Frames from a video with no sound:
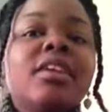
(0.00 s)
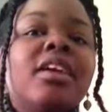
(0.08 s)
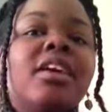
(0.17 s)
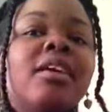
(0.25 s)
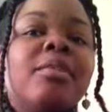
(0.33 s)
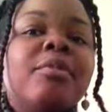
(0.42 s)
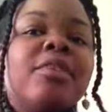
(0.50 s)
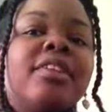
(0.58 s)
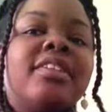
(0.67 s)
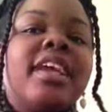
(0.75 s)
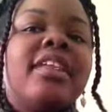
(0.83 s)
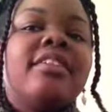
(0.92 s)
I'm going
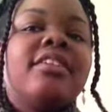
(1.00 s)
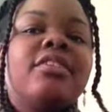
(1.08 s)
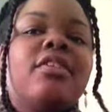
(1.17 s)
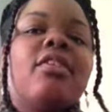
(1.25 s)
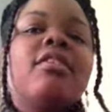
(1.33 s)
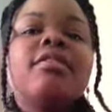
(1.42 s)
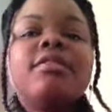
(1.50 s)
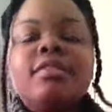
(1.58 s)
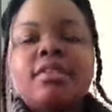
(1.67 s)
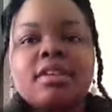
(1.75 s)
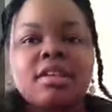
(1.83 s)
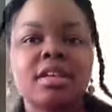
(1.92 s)
to take this
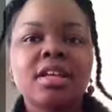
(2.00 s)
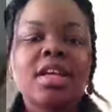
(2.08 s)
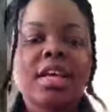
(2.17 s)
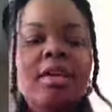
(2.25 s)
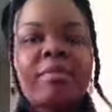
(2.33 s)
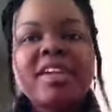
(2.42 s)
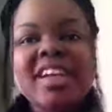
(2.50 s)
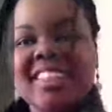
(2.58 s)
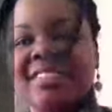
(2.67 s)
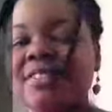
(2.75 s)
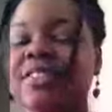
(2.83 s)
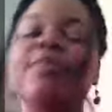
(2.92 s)
off. But yeah,
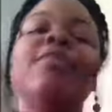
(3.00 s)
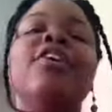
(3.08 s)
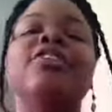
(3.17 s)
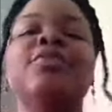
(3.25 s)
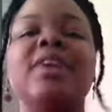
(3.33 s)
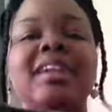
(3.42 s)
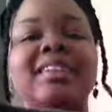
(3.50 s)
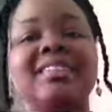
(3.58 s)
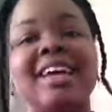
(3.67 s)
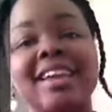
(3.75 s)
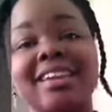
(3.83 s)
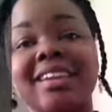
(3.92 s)
this is the first one I
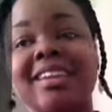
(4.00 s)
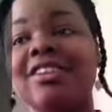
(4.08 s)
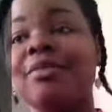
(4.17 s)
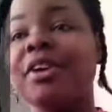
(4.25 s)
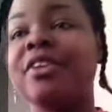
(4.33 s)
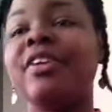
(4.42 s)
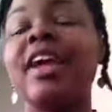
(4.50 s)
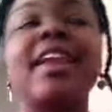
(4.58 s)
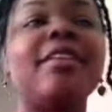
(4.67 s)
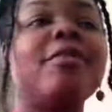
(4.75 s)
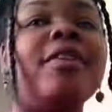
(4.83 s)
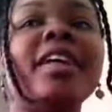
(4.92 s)
decided to get a little bit
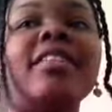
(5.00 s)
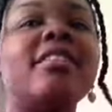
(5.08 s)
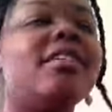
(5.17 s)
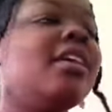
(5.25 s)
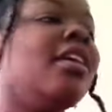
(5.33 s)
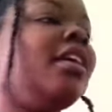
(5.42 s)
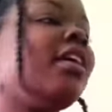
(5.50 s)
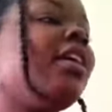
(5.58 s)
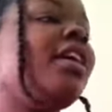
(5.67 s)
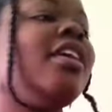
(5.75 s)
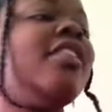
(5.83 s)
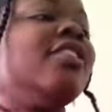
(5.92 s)
creative with,
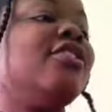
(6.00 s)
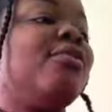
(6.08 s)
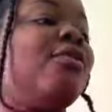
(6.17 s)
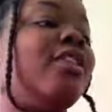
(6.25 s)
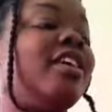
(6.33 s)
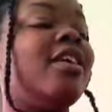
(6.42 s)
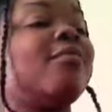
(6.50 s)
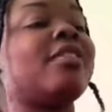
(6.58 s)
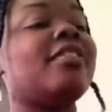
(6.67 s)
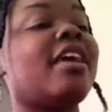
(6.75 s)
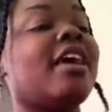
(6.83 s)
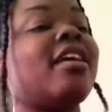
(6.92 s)
and there's more to come
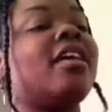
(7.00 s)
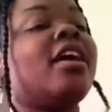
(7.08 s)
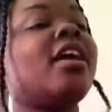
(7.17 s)
with that.